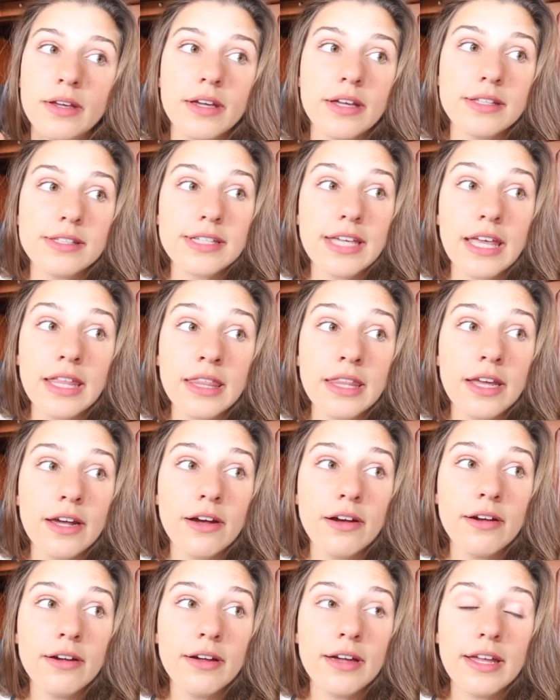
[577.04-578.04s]
it's getting
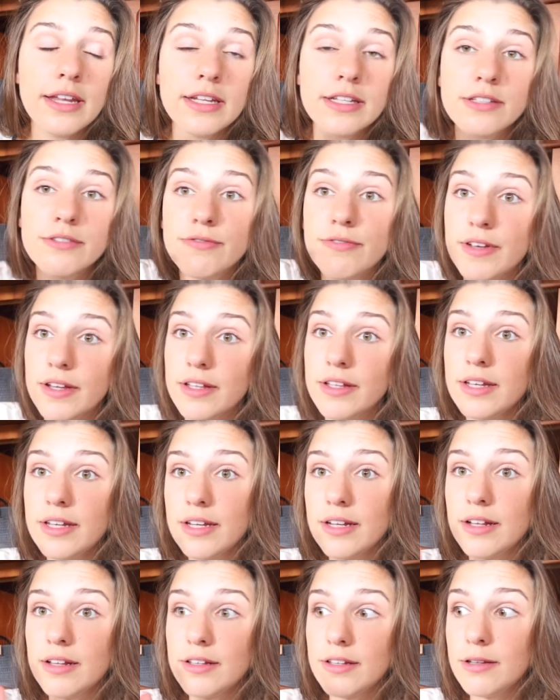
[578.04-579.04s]
there and it's
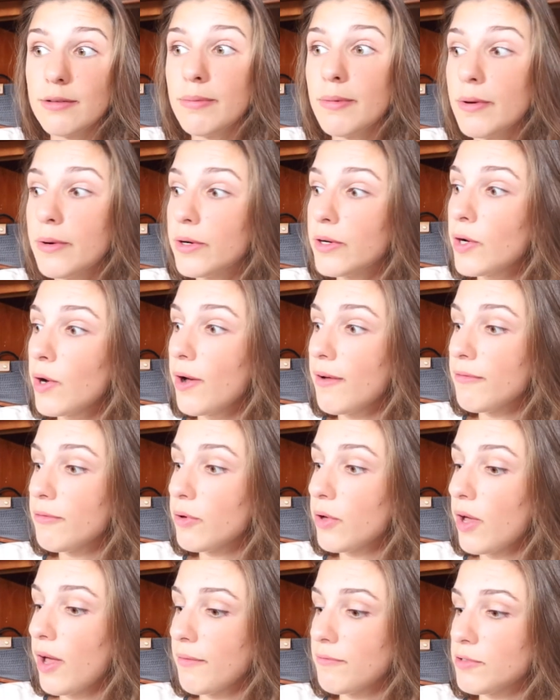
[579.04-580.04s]
feeling a little more com
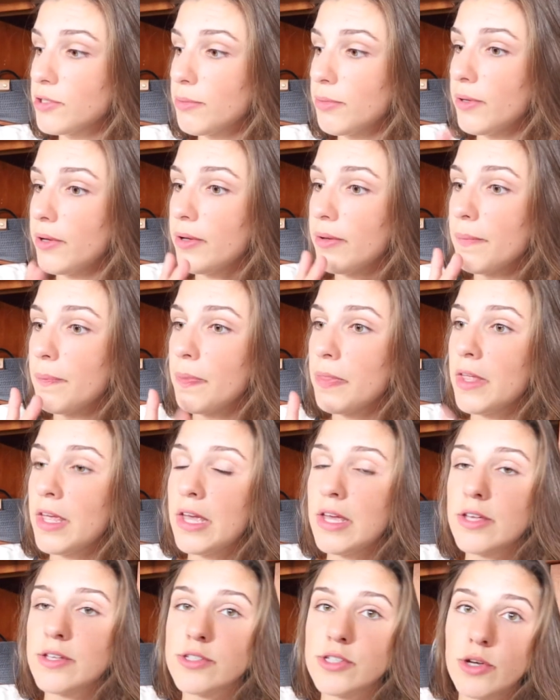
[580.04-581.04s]
comfortable.
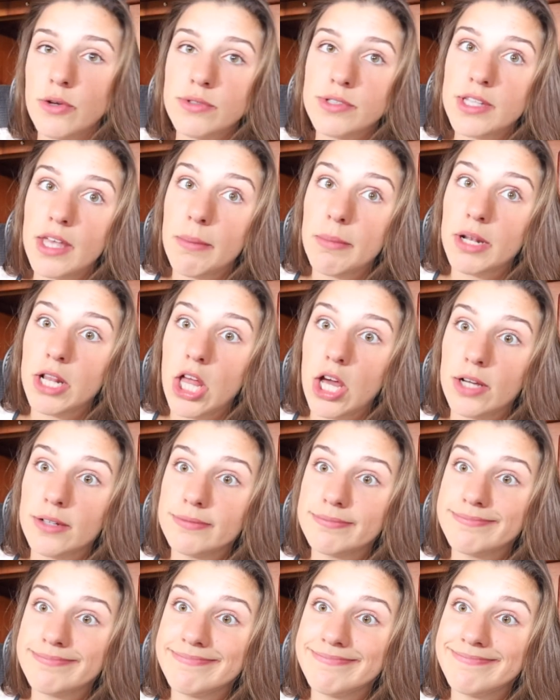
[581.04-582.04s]
So it's coming along.
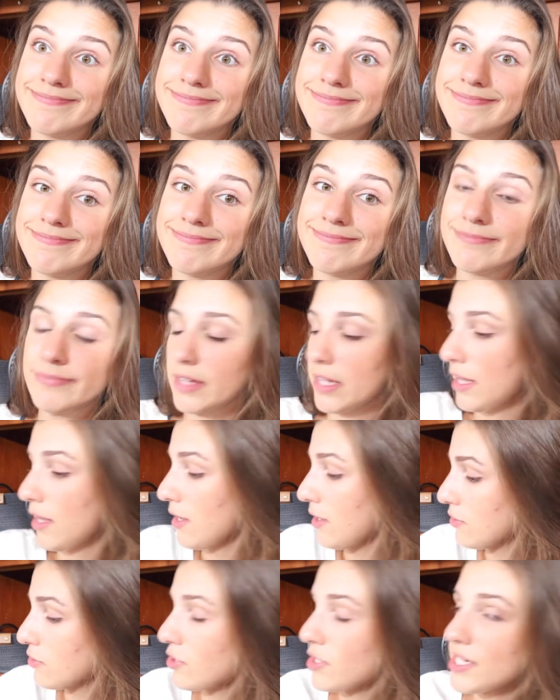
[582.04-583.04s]

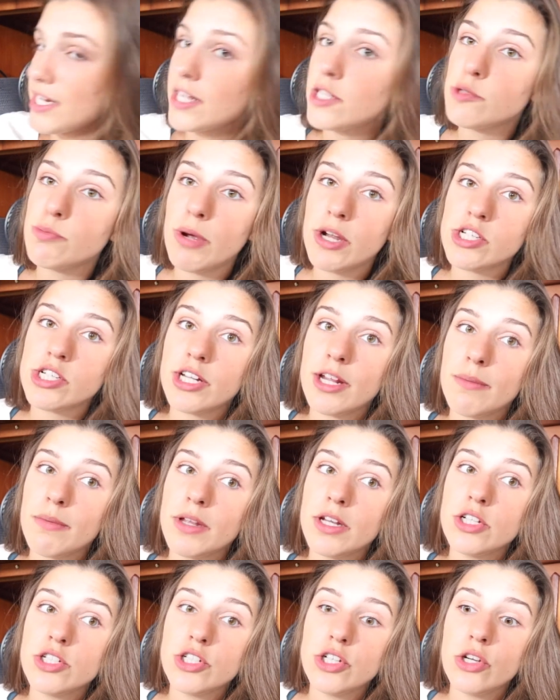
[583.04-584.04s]
So the next project I'm
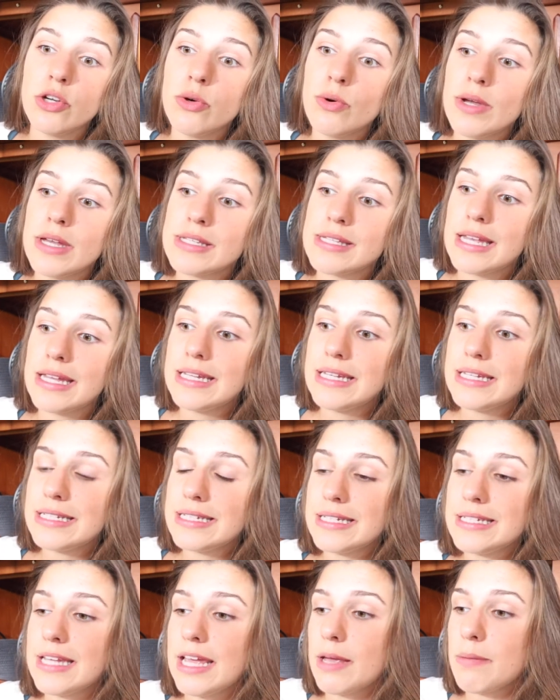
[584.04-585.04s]
going to do is I need
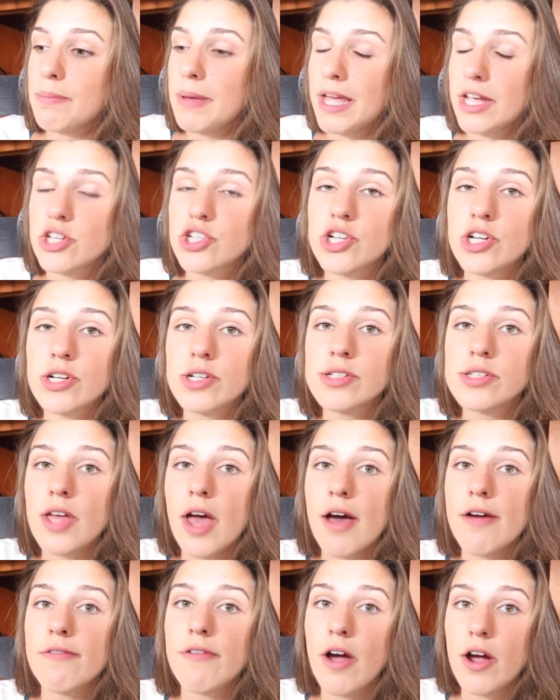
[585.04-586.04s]
to take pictures
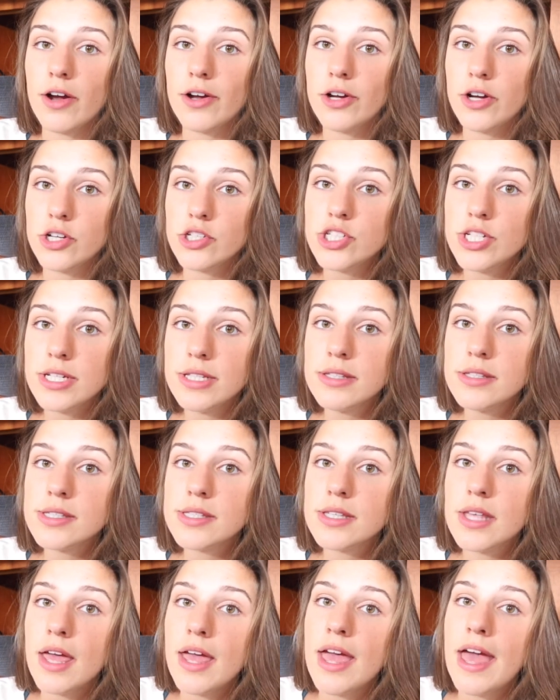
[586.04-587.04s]
of our
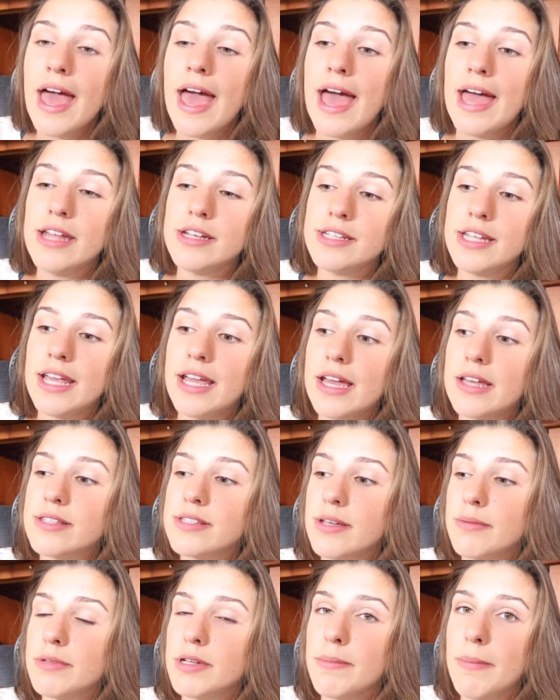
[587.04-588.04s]
cushions and take
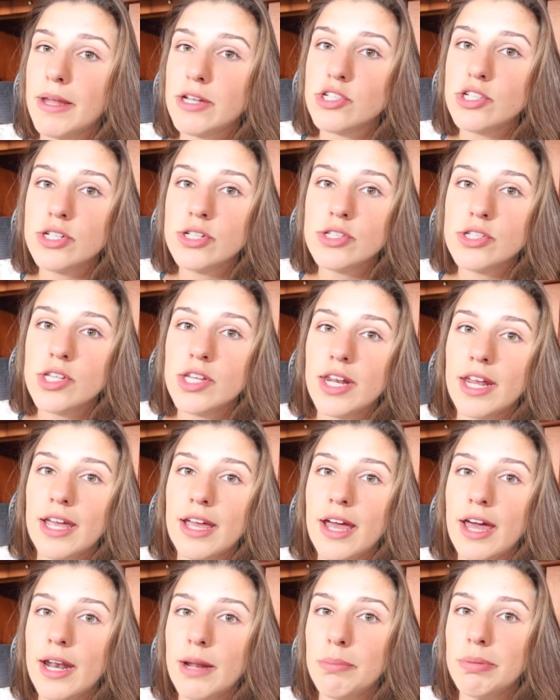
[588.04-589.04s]
some dimensions so that I
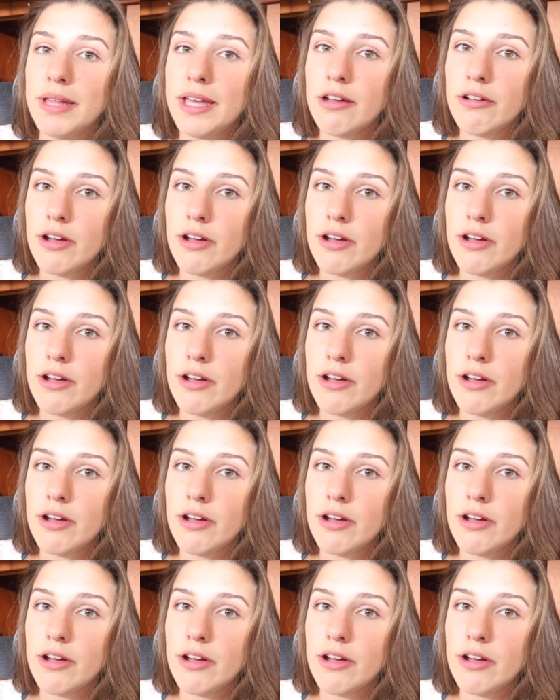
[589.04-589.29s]
can kind of play